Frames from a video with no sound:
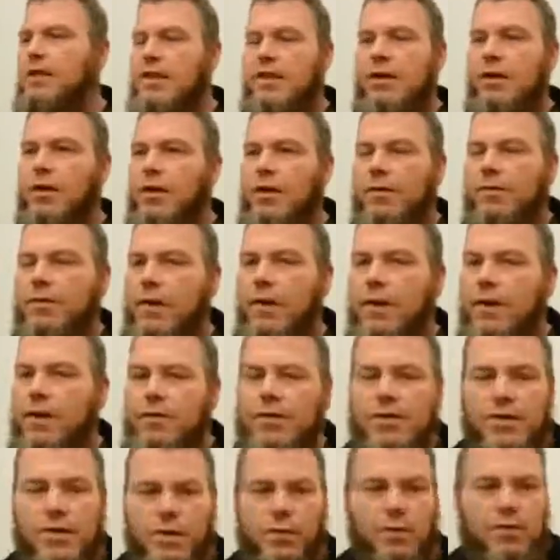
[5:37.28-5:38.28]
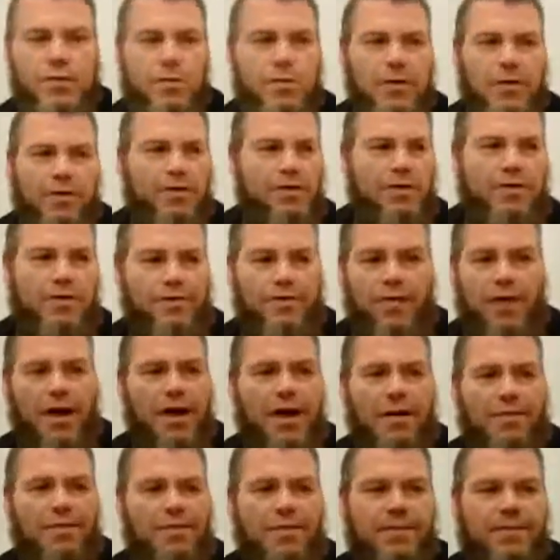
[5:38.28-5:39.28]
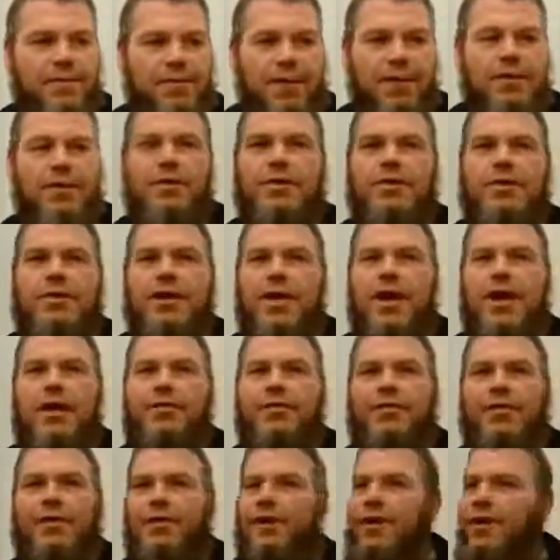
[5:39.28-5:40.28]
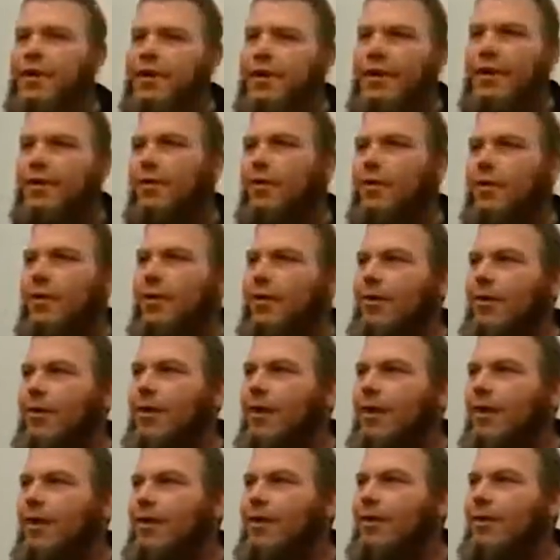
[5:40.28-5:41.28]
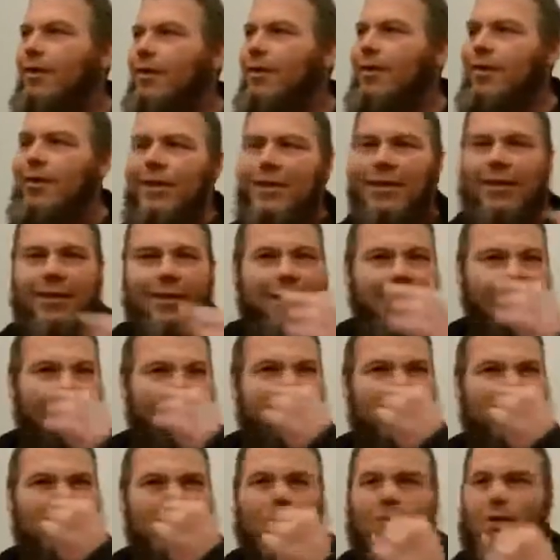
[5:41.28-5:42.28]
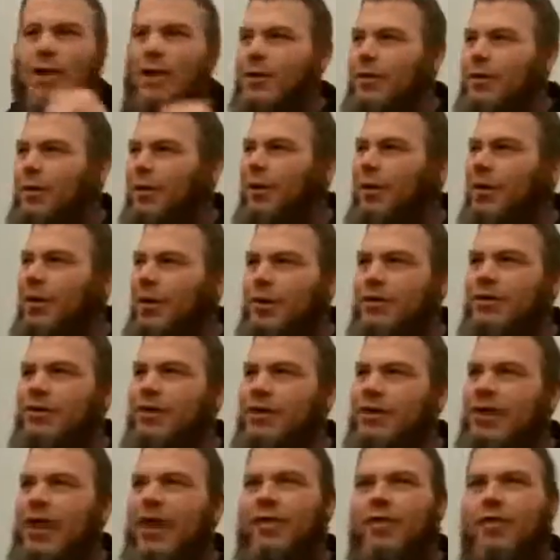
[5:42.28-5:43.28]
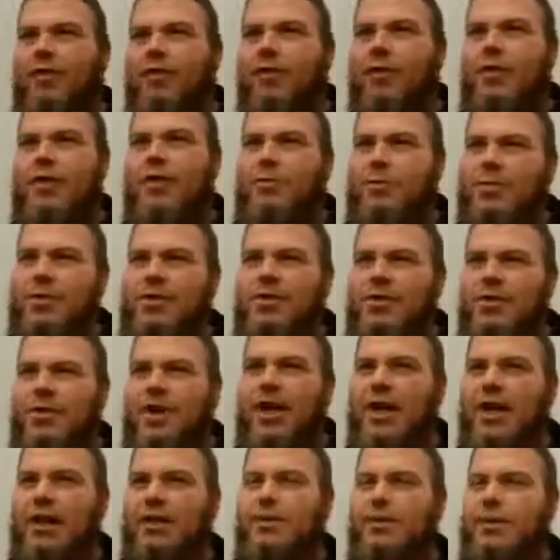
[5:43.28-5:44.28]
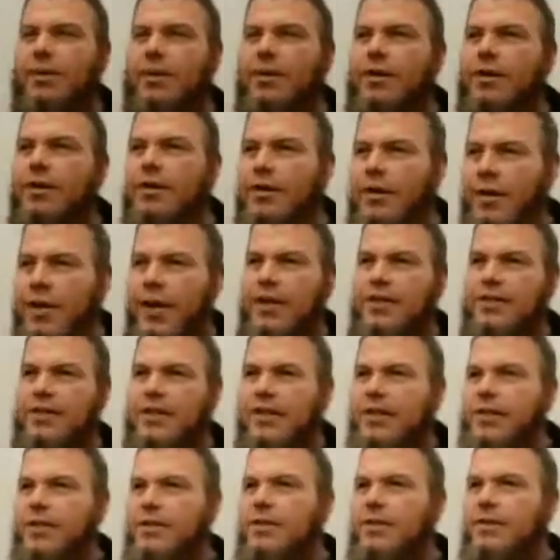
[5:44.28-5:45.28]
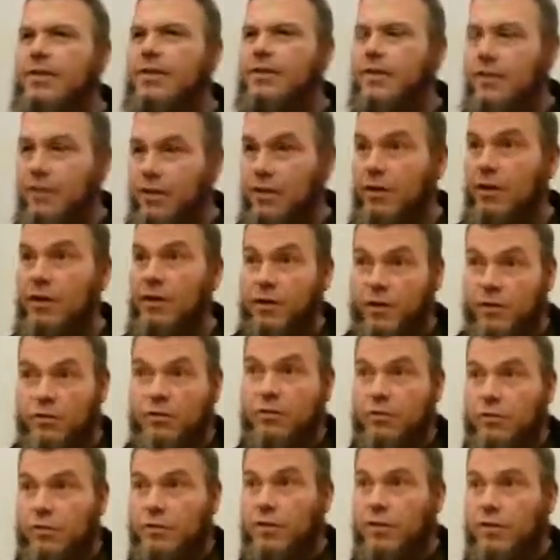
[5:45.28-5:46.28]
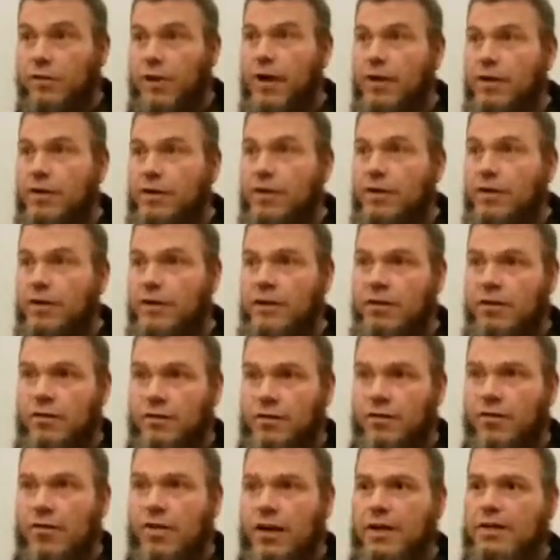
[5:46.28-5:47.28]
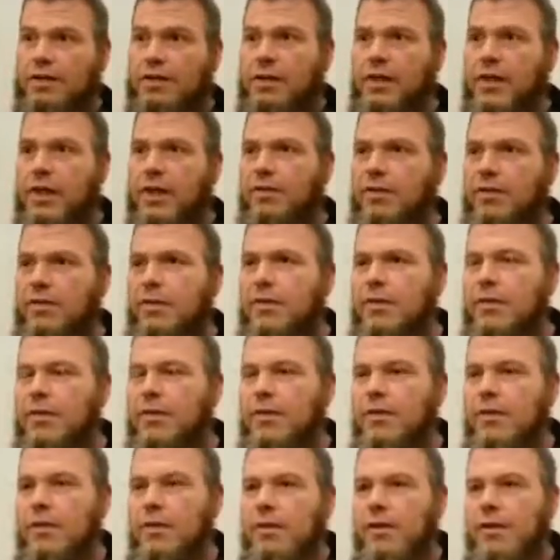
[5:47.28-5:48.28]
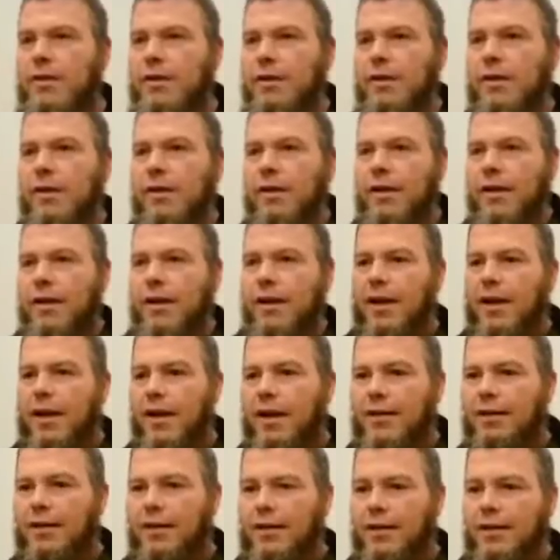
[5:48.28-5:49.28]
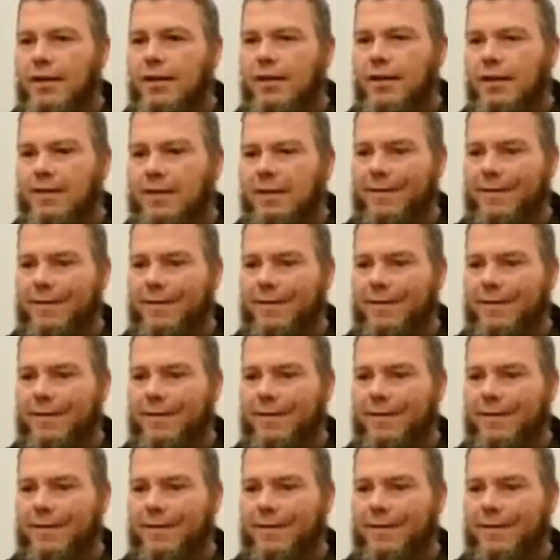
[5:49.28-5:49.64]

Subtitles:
I seen all the videos, and there was about 5 videos left. They were all gone. It was around just after Christmas in January last year, 2011. And